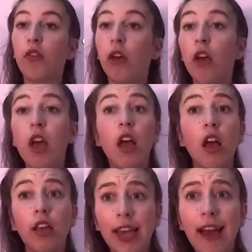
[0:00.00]
So
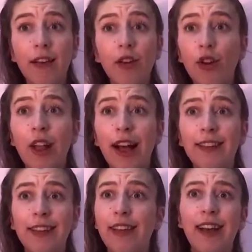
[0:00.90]
yeah, all
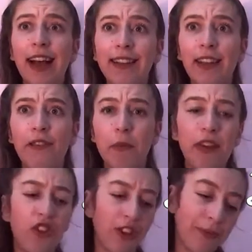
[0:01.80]
handy
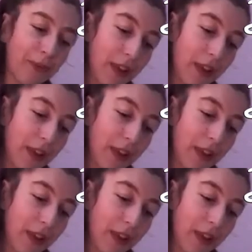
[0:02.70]
information.